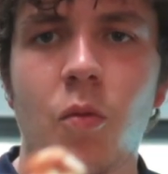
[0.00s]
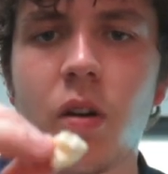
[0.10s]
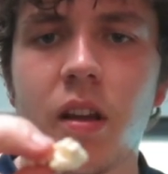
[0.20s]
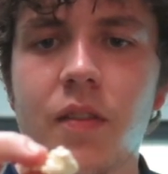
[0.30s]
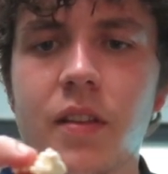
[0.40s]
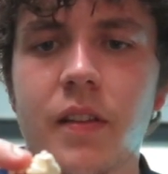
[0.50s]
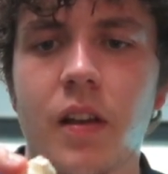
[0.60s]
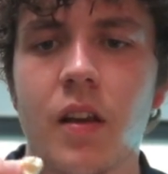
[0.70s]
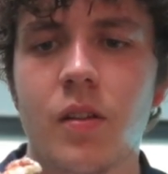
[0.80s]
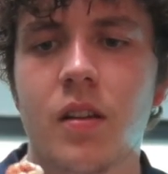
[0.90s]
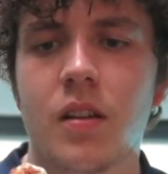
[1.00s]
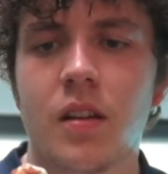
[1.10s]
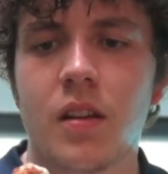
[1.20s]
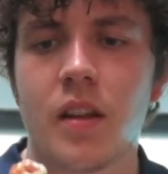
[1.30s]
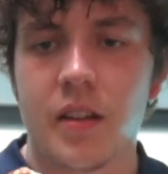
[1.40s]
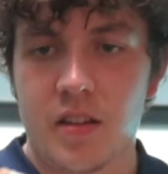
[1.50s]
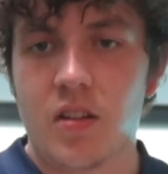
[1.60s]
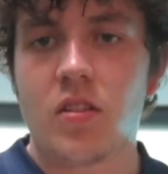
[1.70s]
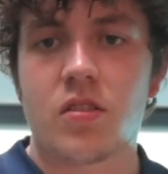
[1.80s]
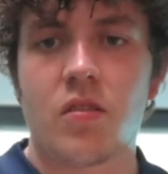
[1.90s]
We'll give this a go.
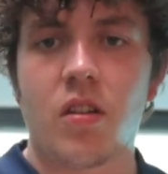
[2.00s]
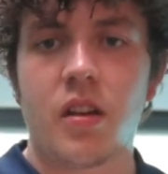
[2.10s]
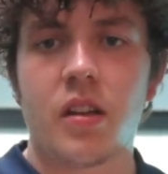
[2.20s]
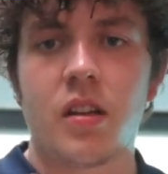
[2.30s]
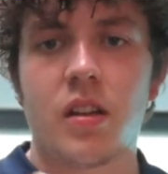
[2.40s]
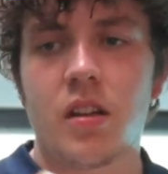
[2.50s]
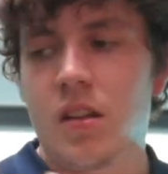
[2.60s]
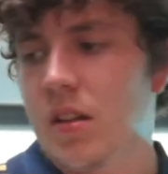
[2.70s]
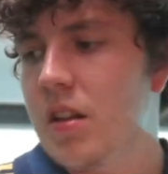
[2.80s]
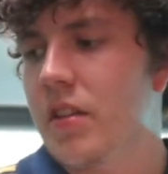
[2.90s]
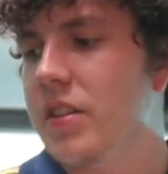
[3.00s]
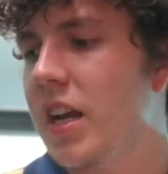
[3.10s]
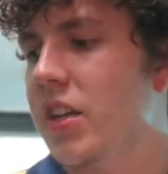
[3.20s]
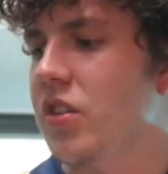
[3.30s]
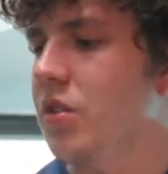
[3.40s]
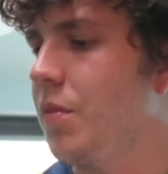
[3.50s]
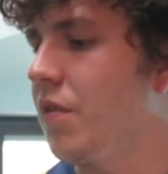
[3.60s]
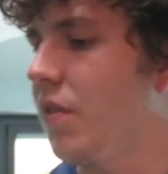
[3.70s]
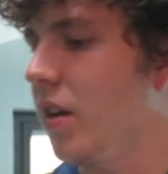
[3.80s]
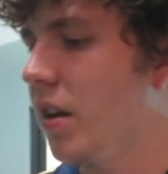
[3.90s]
Looks alright. The texture's a
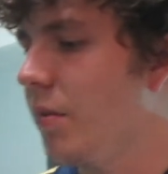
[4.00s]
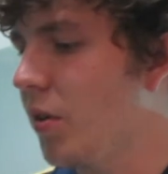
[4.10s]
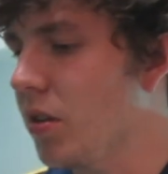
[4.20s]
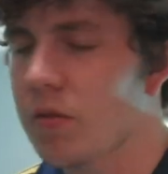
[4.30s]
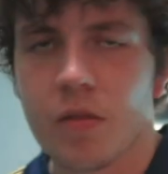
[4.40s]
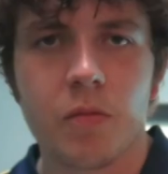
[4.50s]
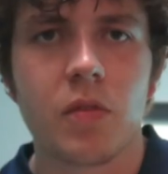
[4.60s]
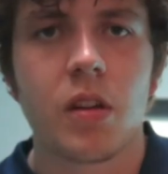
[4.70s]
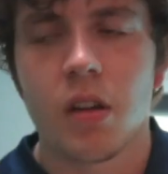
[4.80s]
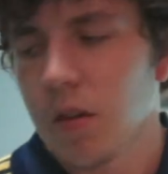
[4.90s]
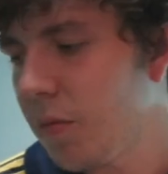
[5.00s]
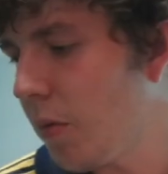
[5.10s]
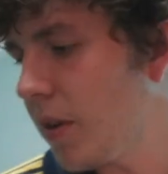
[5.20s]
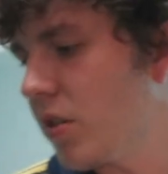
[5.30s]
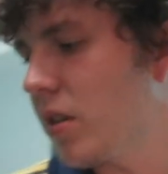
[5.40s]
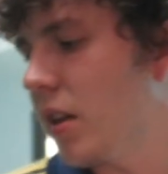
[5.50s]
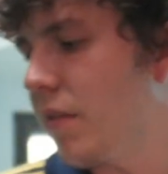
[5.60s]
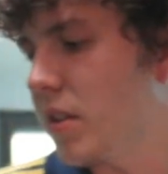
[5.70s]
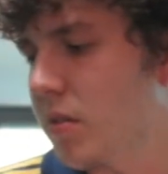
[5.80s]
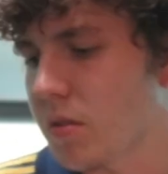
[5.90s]
bit funny because probably should
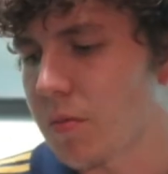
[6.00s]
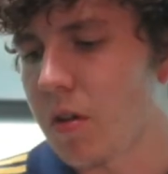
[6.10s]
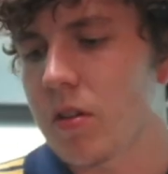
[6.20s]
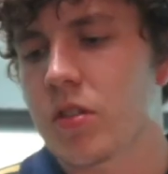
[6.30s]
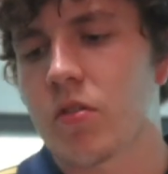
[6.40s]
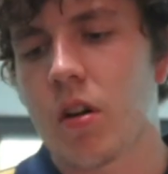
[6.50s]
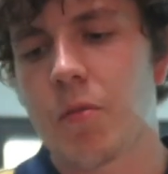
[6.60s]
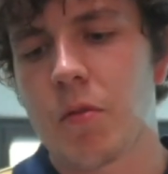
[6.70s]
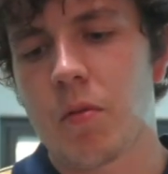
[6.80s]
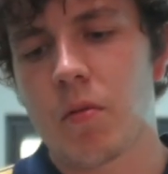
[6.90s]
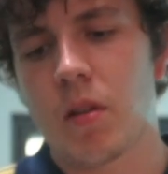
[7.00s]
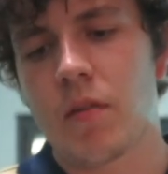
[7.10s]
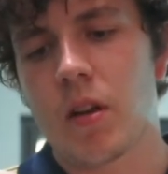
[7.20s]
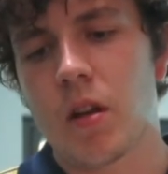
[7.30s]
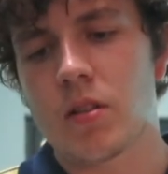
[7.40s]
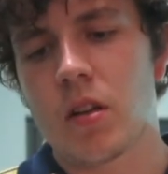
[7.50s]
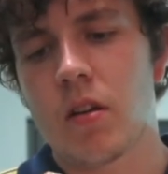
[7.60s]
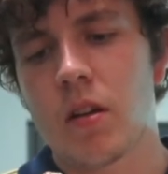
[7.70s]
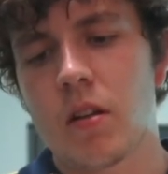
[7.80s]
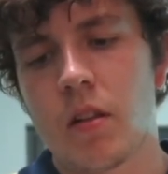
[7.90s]
leave it till tomorrow to try, but we'll give it a go
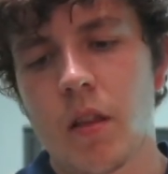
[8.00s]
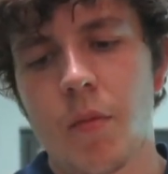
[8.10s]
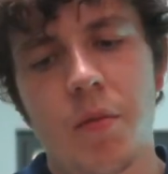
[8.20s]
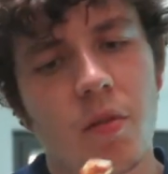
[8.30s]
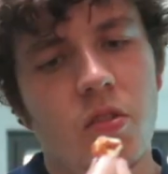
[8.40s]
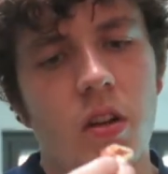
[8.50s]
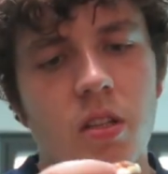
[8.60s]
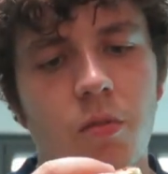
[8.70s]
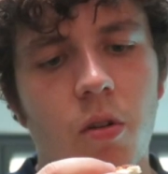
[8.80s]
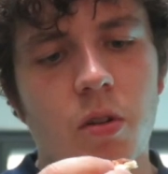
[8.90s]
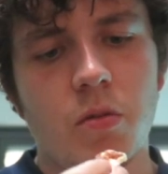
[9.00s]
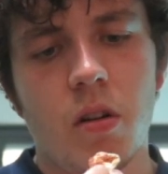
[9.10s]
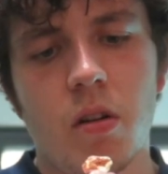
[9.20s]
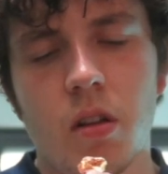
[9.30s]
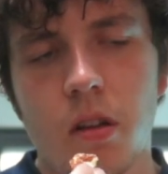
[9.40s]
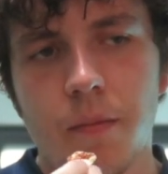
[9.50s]
tonight and then maybe we'll try it tomorrow as well.